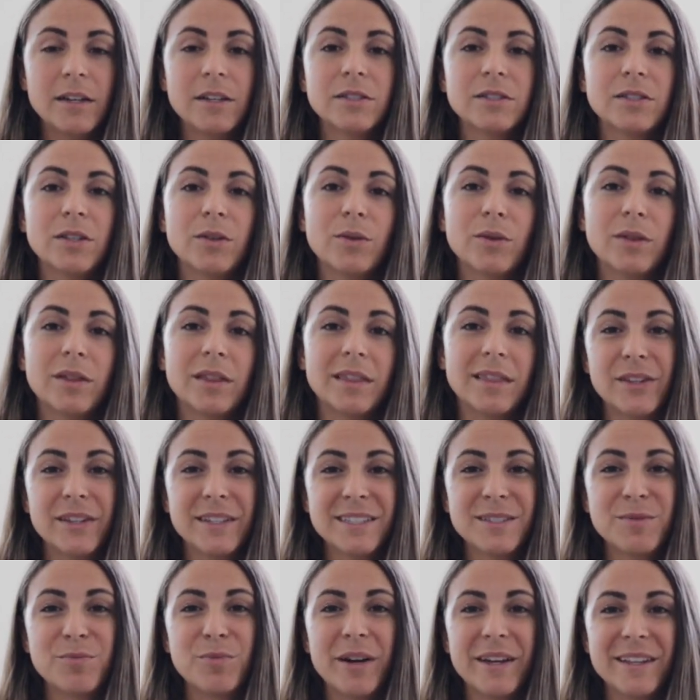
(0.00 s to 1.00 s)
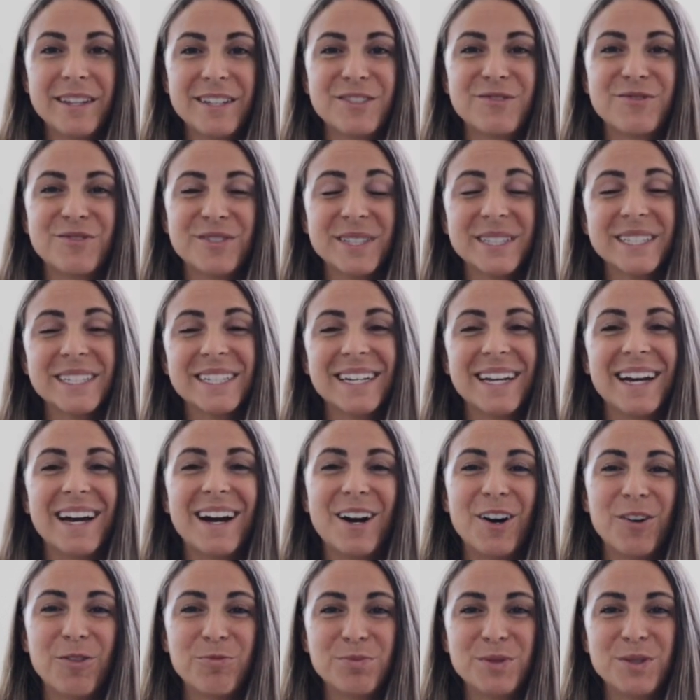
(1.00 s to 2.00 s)
So this breath is really going to
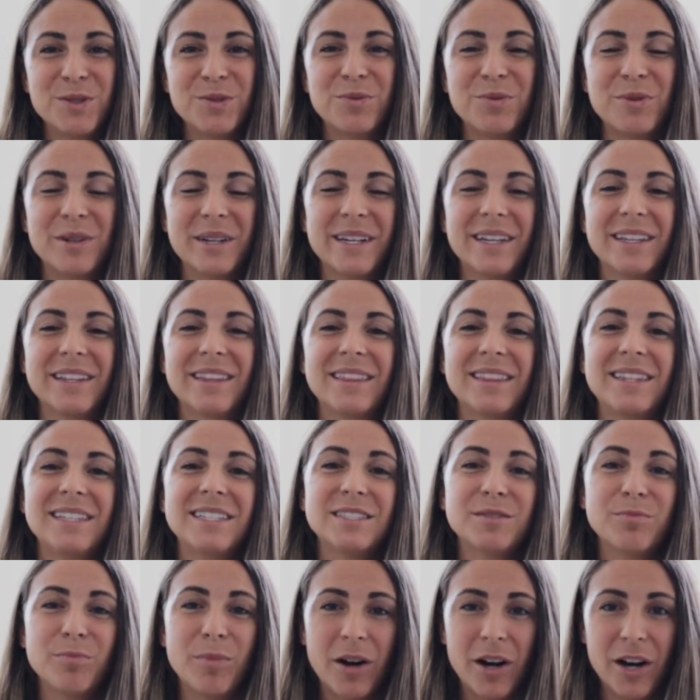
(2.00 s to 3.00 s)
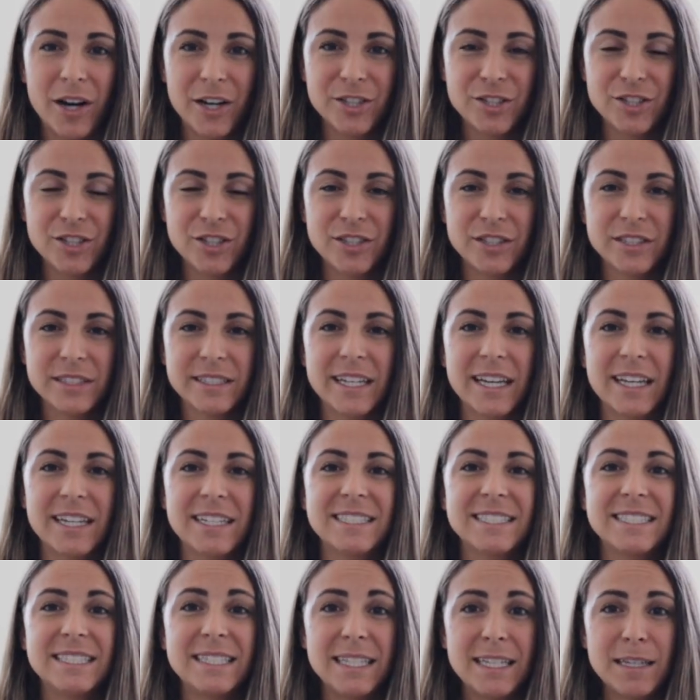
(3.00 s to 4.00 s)
help you with these postures,
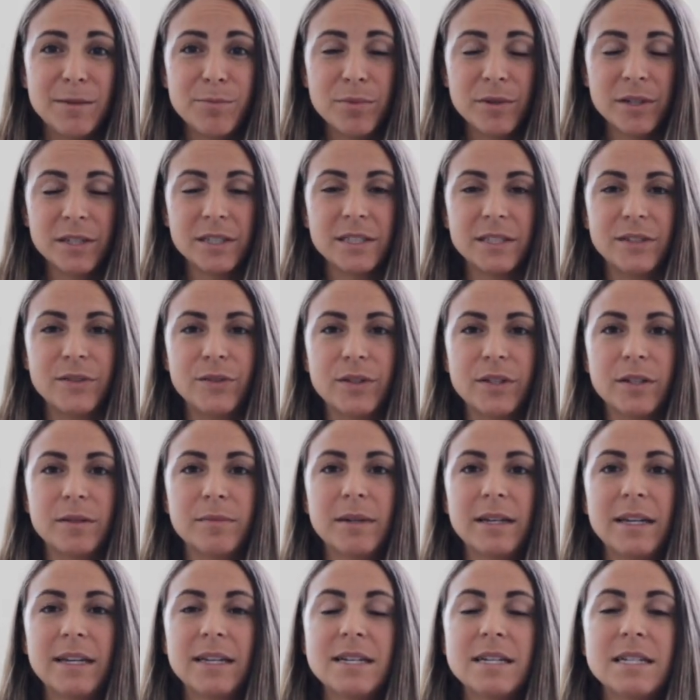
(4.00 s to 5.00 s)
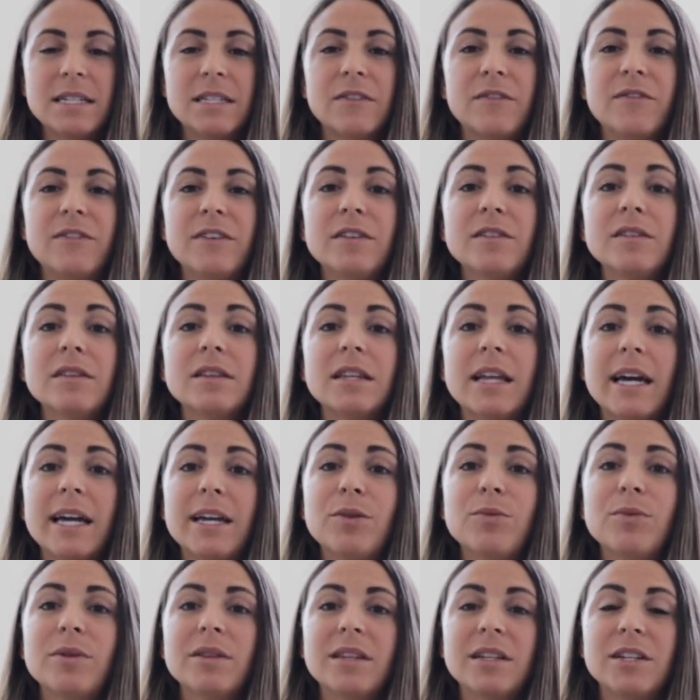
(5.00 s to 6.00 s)
getting deeper into them to feel
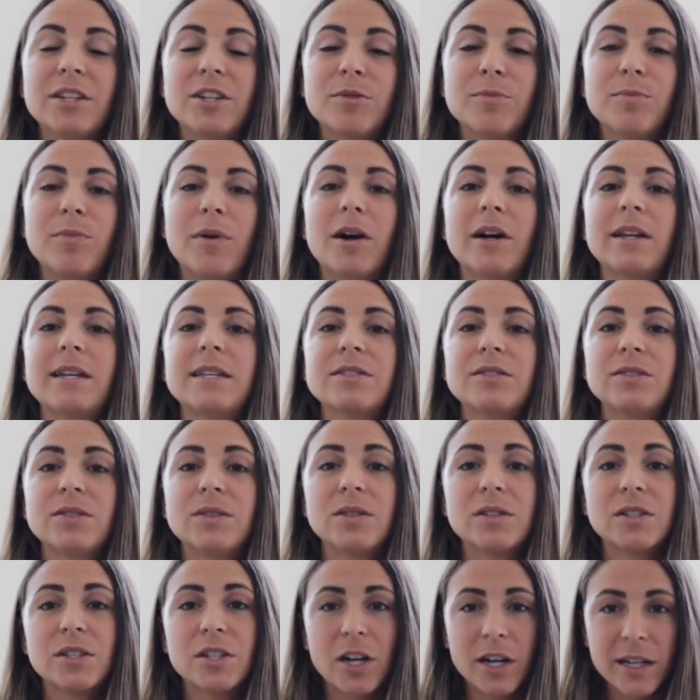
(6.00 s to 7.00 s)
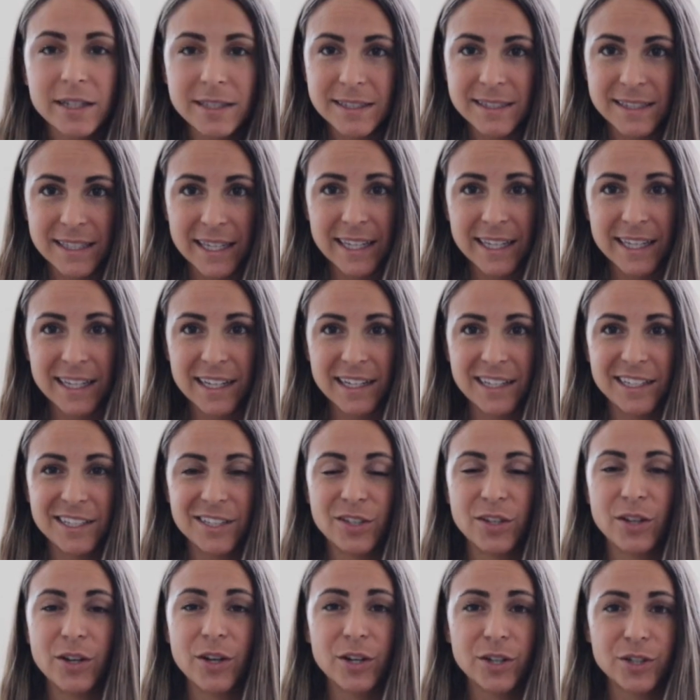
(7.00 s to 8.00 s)
light within your body so you're not sinking
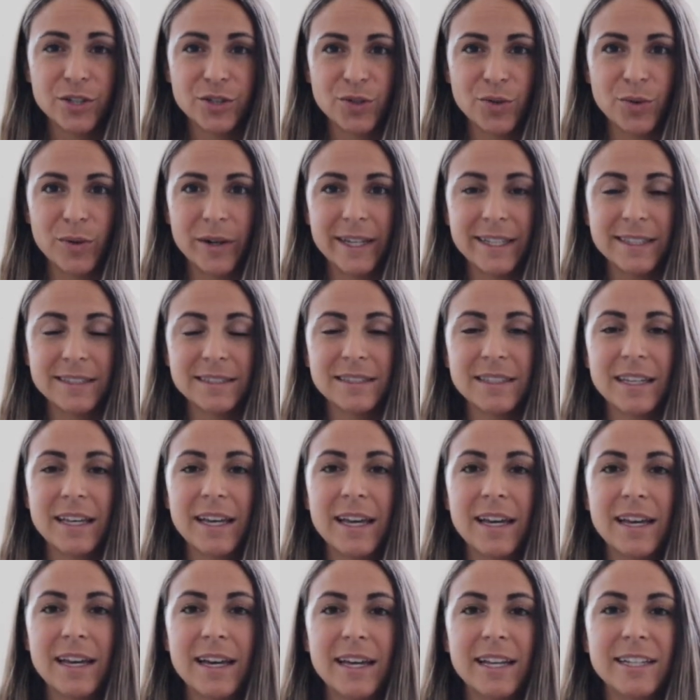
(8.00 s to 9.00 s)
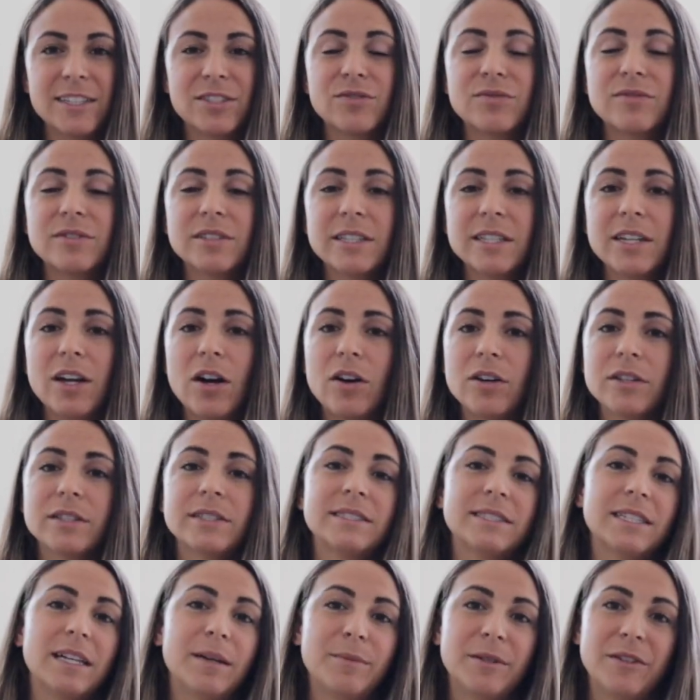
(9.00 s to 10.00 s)
into your joints. And it's really all
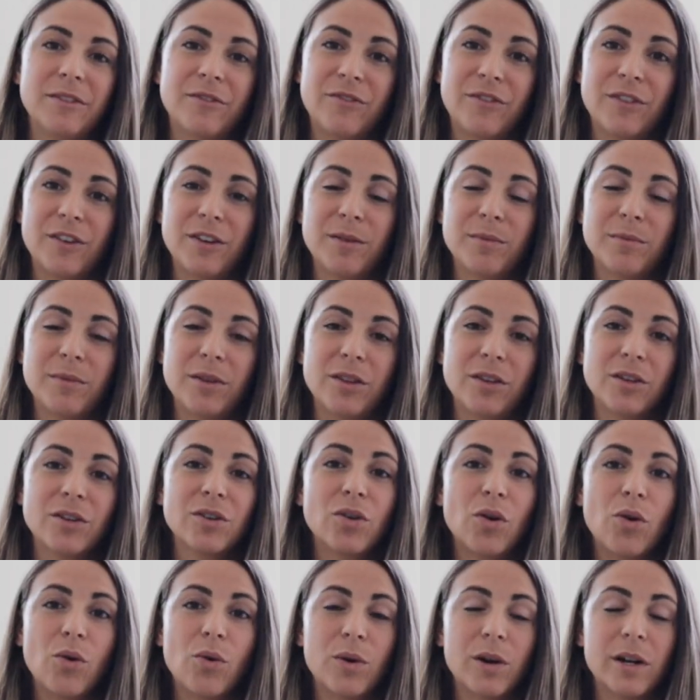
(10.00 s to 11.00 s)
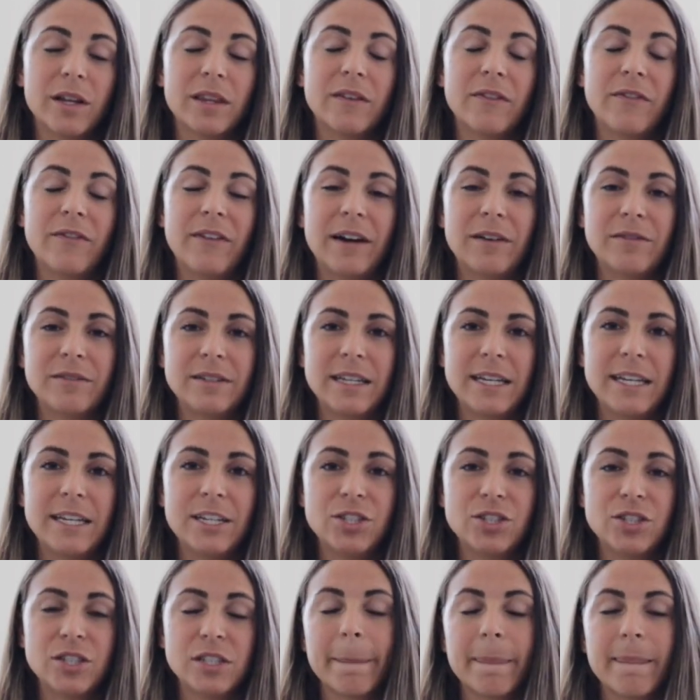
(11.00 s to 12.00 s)
stemming from the core, the
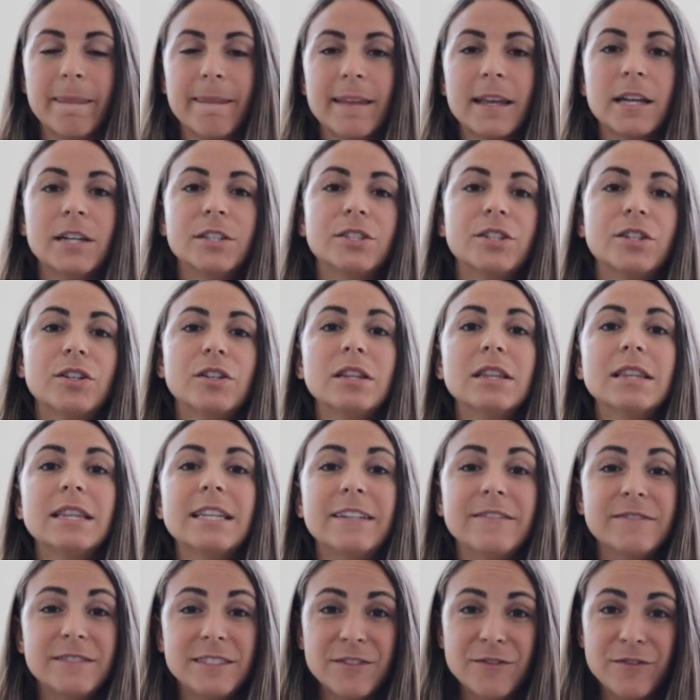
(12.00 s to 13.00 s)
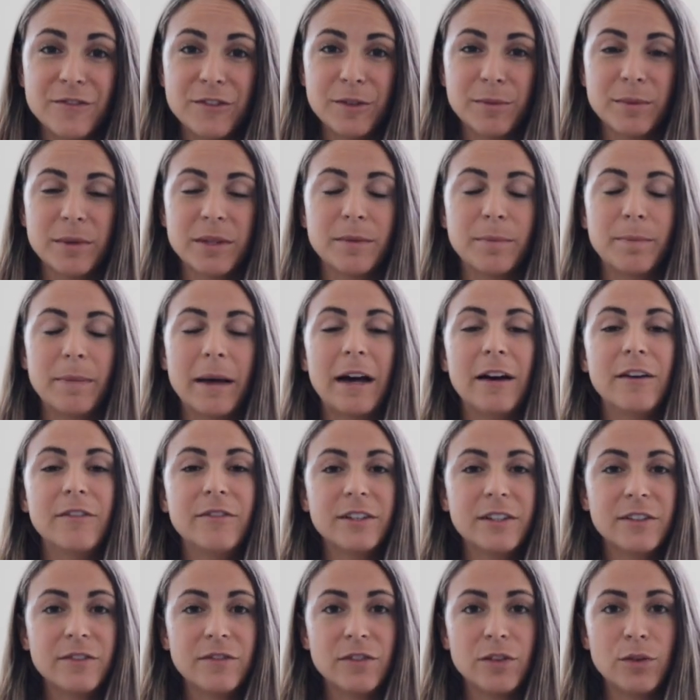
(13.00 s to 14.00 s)
foundation. So you're lifting from the
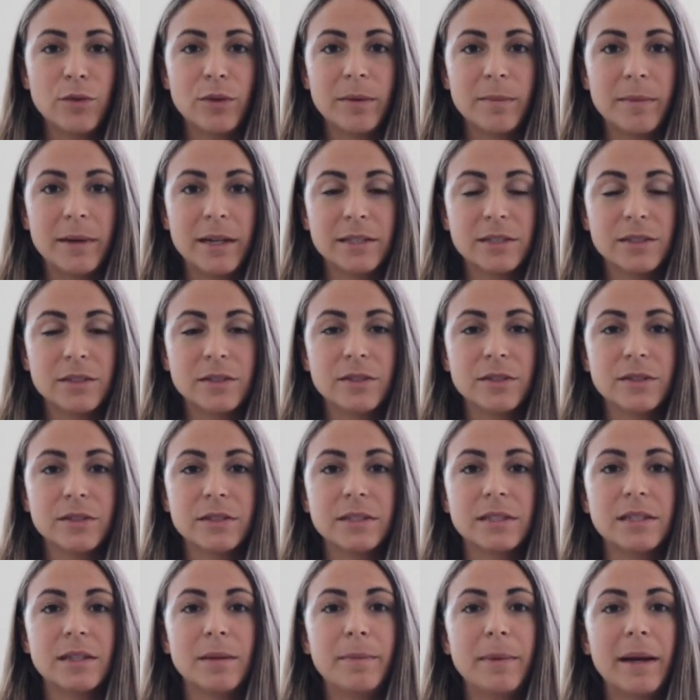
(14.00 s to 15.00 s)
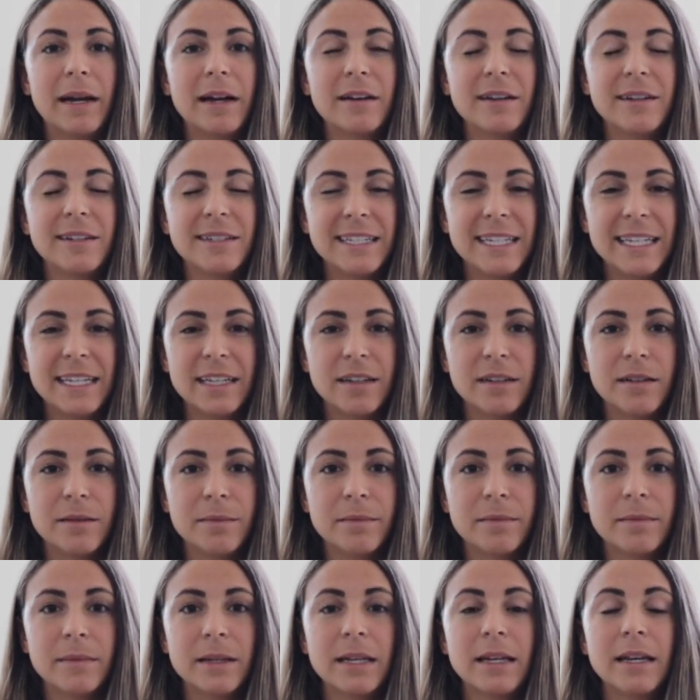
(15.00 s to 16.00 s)
pelvic floor muscles, the
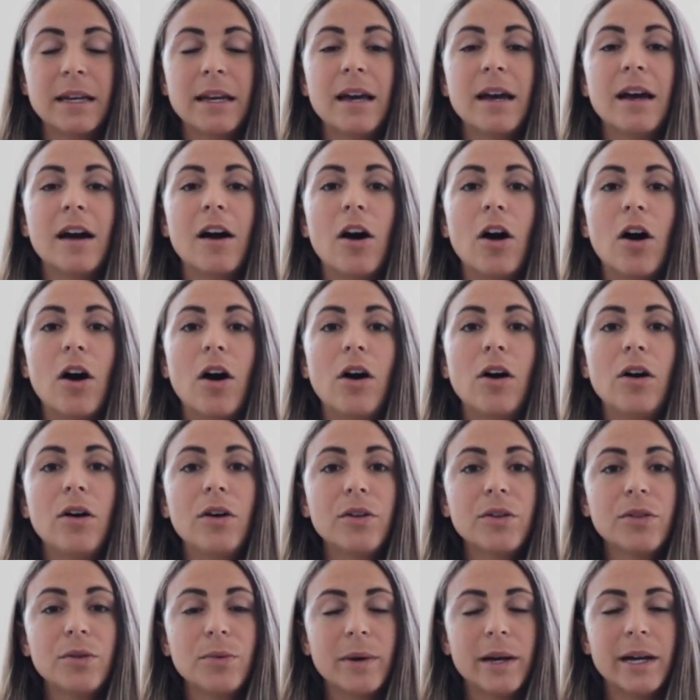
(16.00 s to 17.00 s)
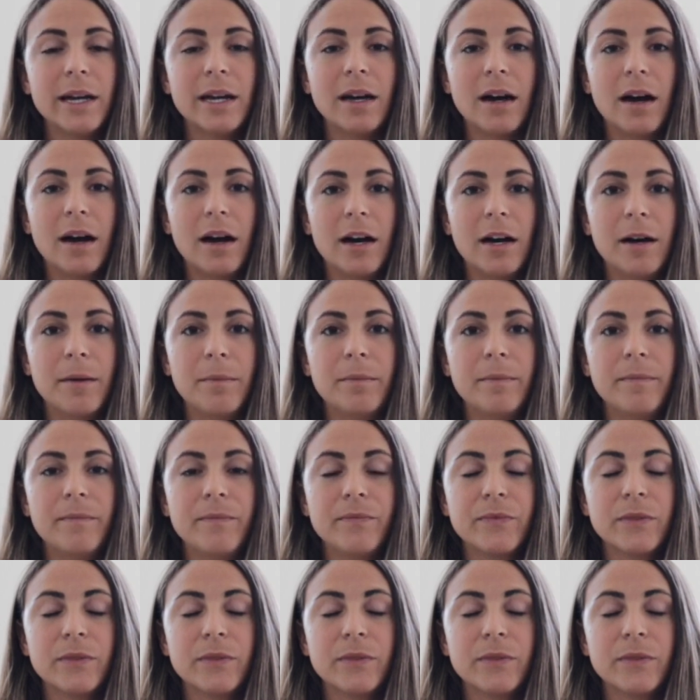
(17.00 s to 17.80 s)
perineum, all the way up